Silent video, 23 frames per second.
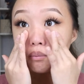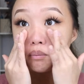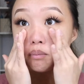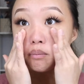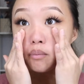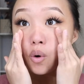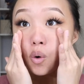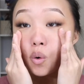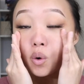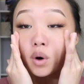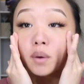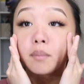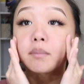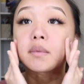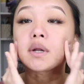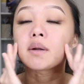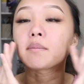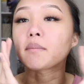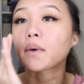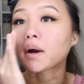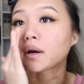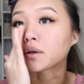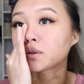Pore
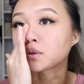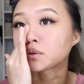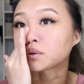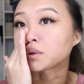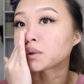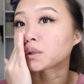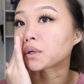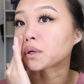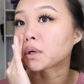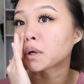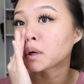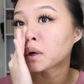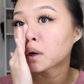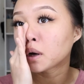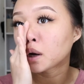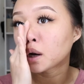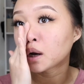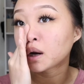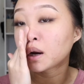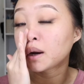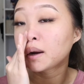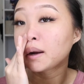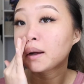Minimizer,
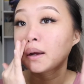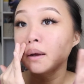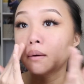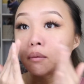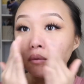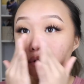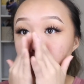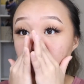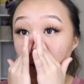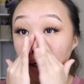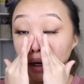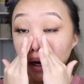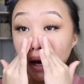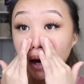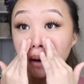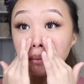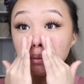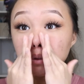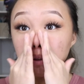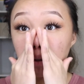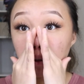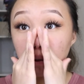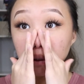which I
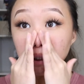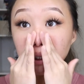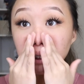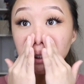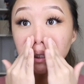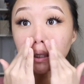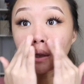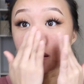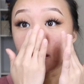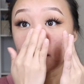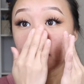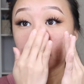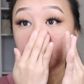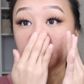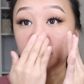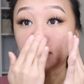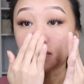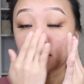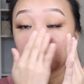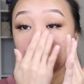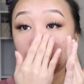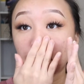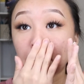absolutely love.
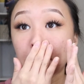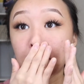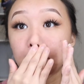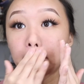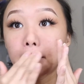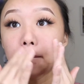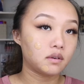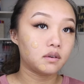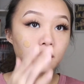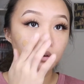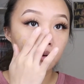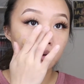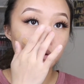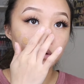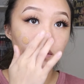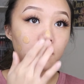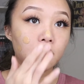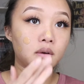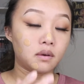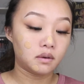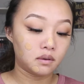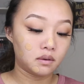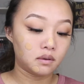
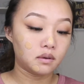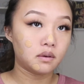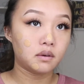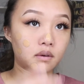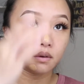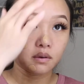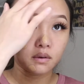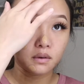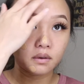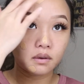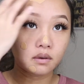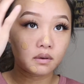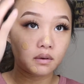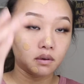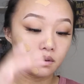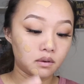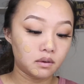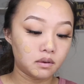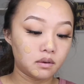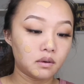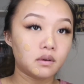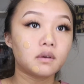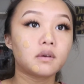I'm going to be
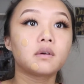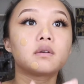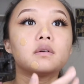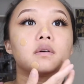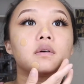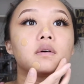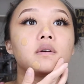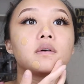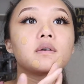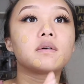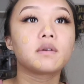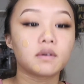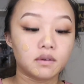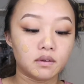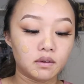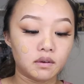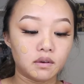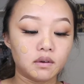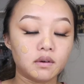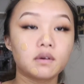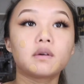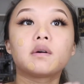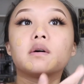using the
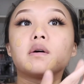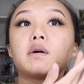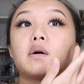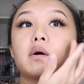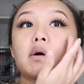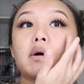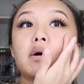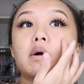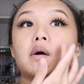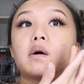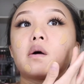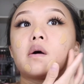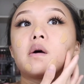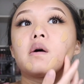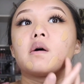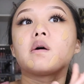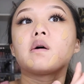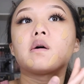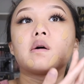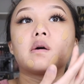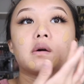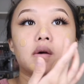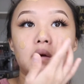NARS Natural
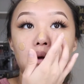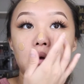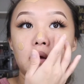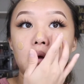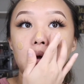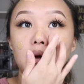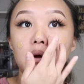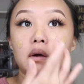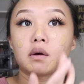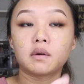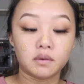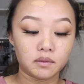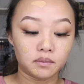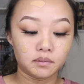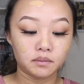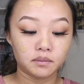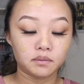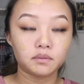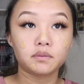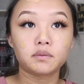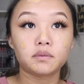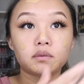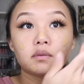Radiant Longwear
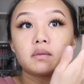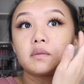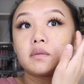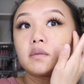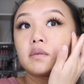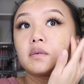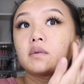Foundation.